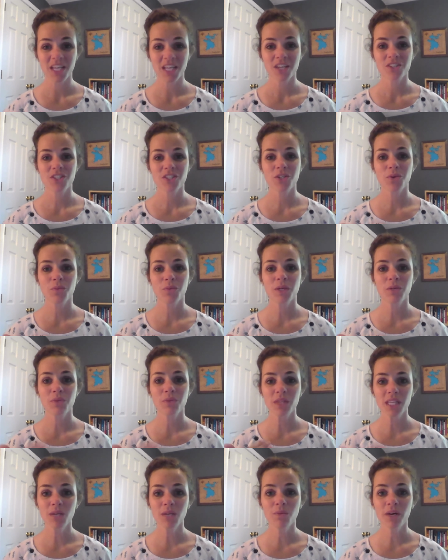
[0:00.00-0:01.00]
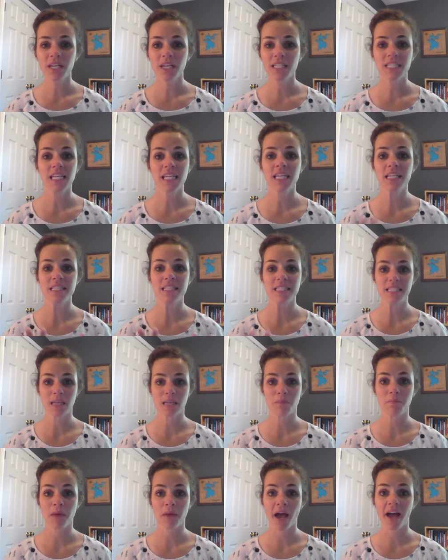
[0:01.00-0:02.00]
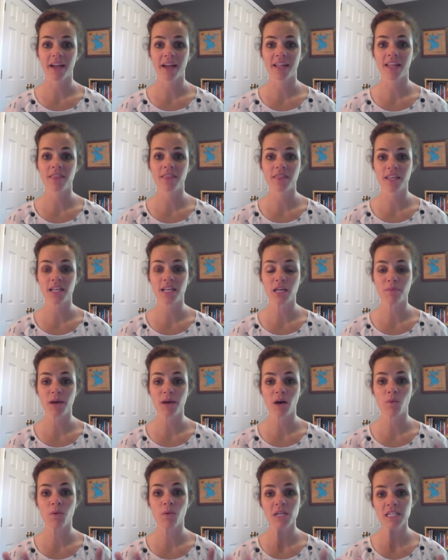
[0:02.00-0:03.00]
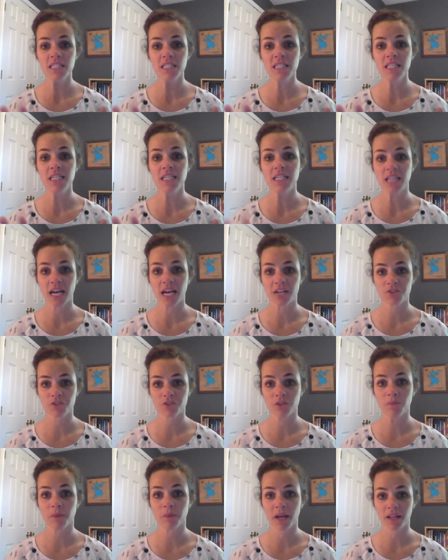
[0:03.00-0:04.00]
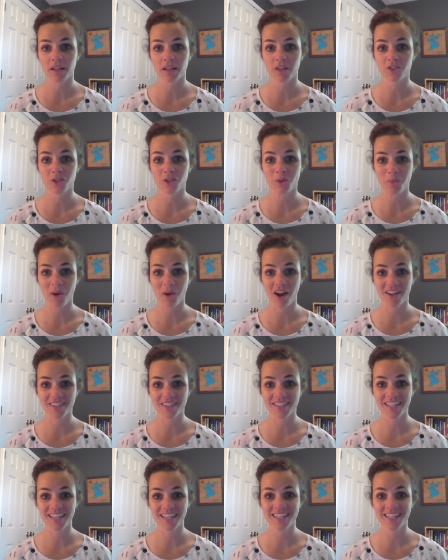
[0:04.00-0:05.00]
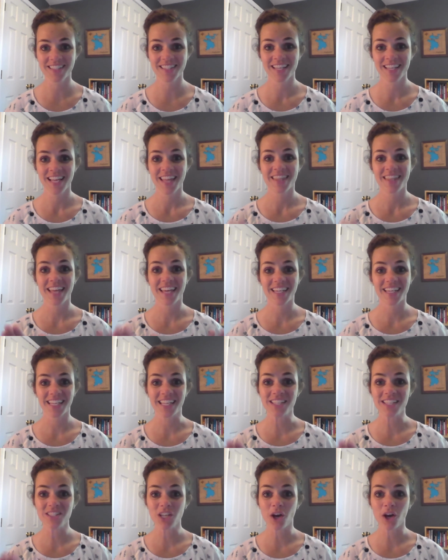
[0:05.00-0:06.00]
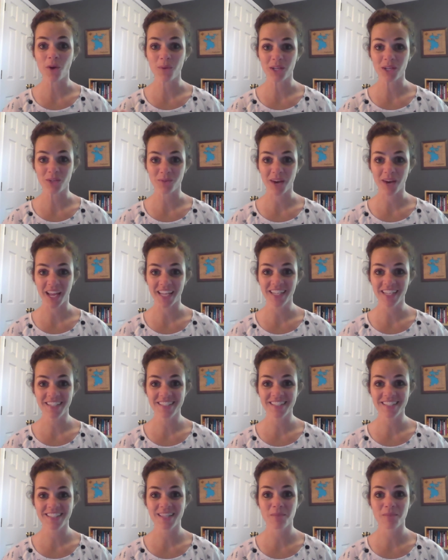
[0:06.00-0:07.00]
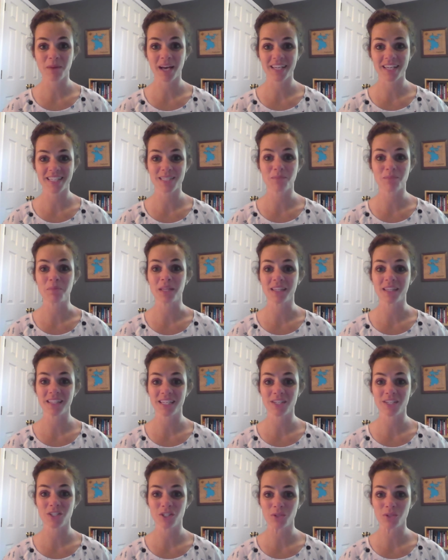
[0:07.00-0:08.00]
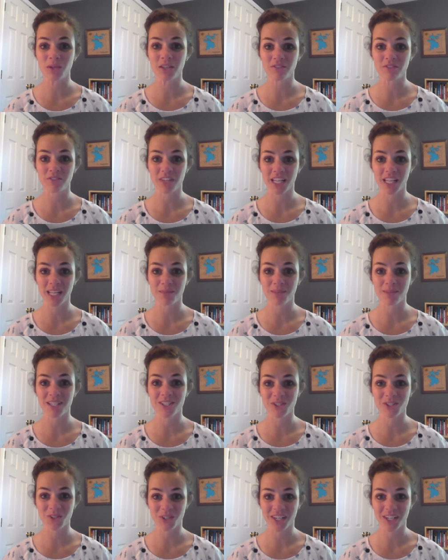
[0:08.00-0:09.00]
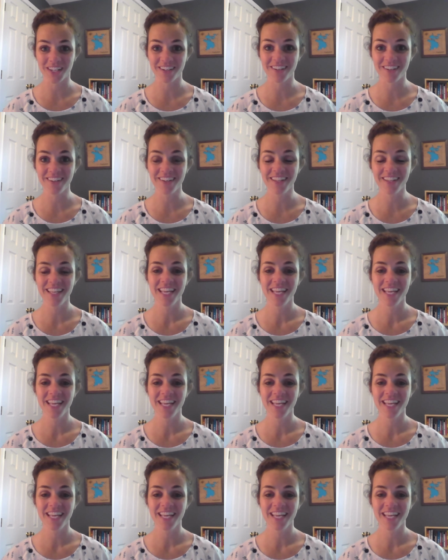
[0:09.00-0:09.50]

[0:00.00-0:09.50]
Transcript: So we really want to take a step back and think about what is the natural biological process that is going right. The body's ability to inflame is critical,